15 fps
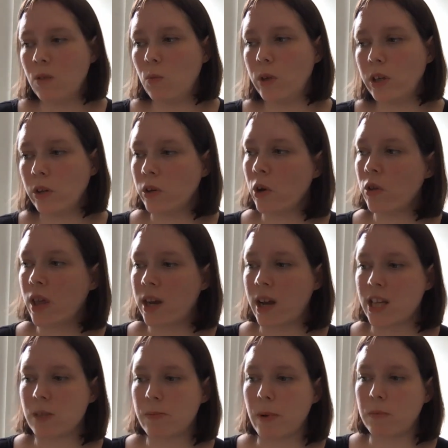We don't know that
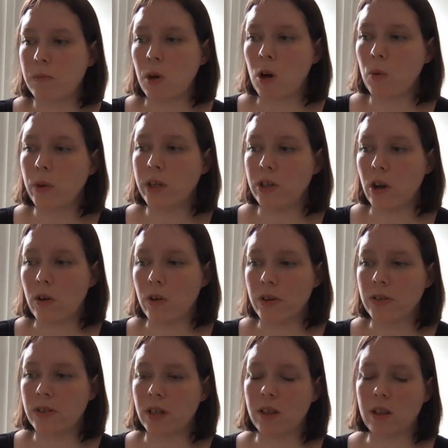aspect, but all we know
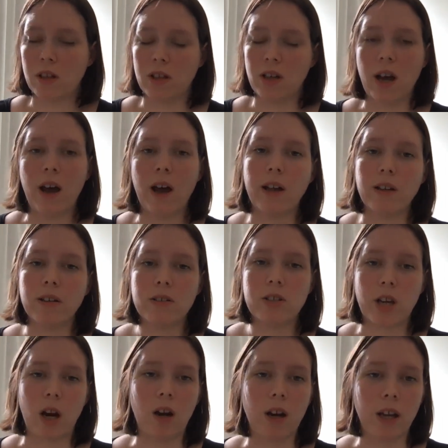is that they're not
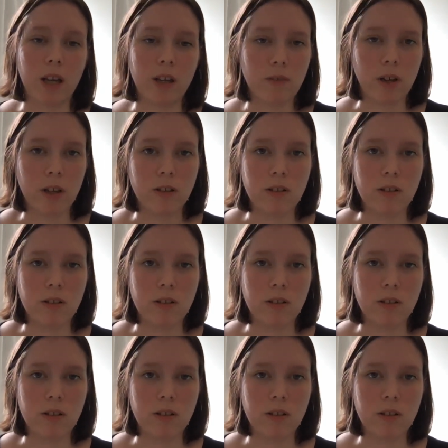sharing it, right?